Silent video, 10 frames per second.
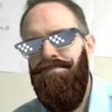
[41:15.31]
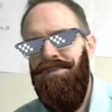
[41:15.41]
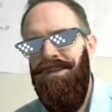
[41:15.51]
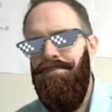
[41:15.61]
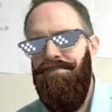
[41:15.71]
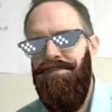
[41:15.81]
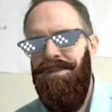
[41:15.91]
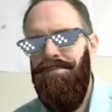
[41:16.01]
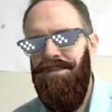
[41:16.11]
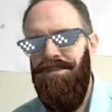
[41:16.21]
Yeah,
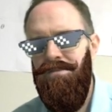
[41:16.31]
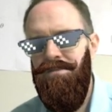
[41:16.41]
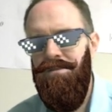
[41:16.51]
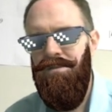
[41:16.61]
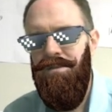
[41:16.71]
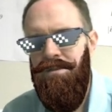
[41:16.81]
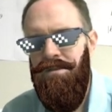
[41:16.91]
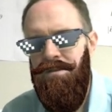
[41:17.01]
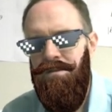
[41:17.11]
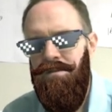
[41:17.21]
that makes sense.
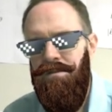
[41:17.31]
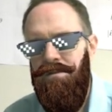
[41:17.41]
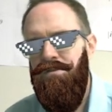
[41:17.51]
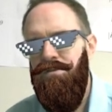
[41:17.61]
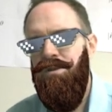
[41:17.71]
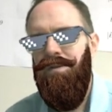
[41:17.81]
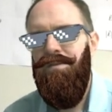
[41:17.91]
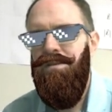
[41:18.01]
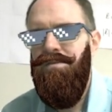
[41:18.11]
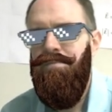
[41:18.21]
Shorter
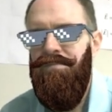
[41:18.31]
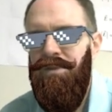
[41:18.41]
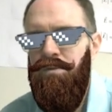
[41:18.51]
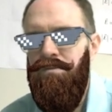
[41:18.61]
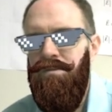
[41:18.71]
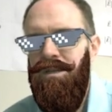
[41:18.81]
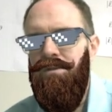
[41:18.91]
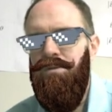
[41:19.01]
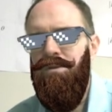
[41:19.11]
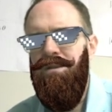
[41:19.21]
wavelengths. Oh, not
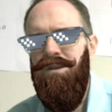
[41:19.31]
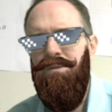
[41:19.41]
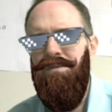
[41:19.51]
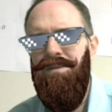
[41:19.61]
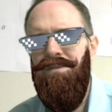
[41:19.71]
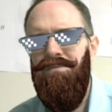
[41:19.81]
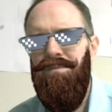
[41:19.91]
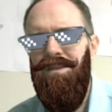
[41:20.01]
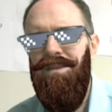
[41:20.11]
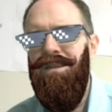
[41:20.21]
longer wavelengths. What
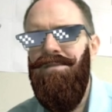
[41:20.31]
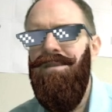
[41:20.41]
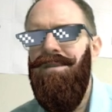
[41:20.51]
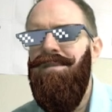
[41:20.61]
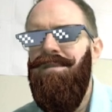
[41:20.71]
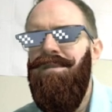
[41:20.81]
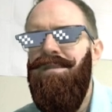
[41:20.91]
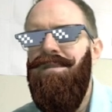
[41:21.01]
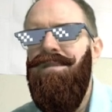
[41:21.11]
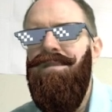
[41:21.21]
am I thinking?
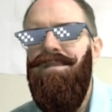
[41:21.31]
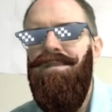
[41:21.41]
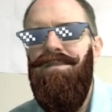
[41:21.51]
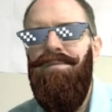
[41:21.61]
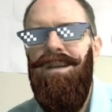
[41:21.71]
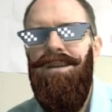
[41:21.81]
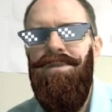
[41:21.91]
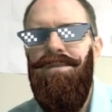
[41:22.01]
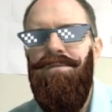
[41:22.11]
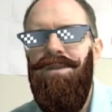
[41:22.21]
Let's go back up
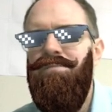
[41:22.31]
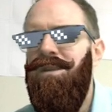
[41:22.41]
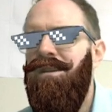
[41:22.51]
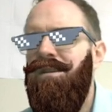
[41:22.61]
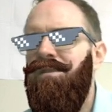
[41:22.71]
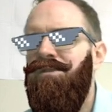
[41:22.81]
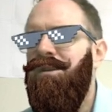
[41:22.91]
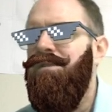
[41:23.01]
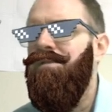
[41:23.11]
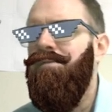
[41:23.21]
here. Where's my undo
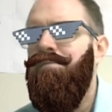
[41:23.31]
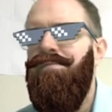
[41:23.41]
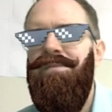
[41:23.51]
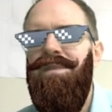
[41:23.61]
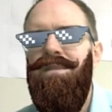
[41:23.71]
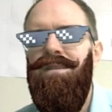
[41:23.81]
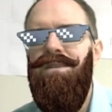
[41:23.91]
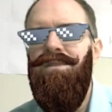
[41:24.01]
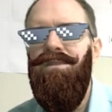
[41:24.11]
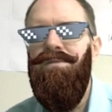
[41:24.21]
button? I'll
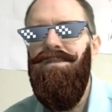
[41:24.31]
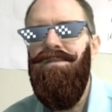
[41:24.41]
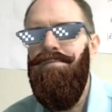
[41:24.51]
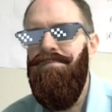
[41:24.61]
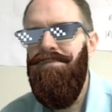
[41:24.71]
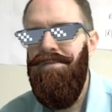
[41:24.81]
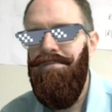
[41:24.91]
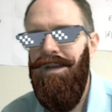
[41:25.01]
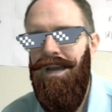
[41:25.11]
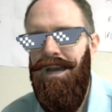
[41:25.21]
just erase it.
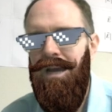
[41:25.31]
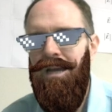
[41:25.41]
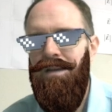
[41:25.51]
Meh.